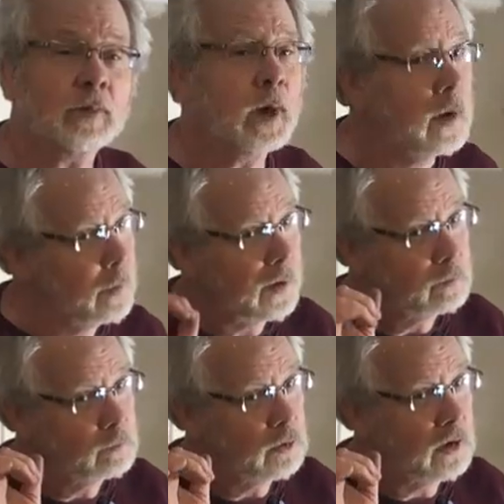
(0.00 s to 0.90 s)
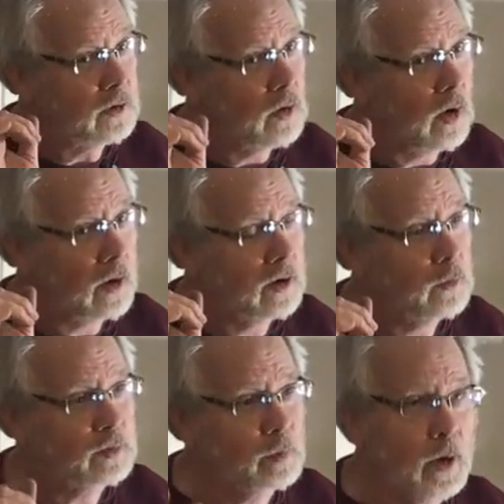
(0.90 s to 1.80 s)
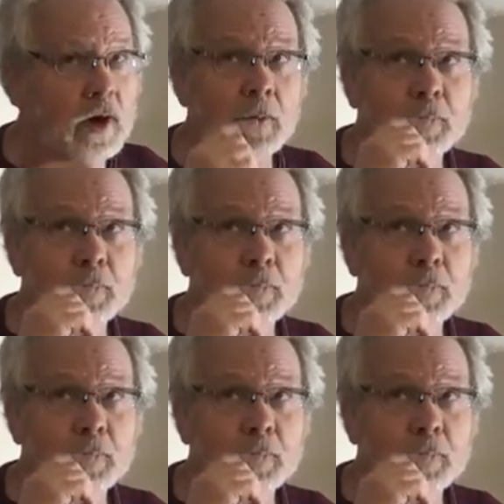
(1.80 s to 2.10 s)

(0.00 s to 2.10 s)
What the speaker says: me, but you didn't argue with Mom.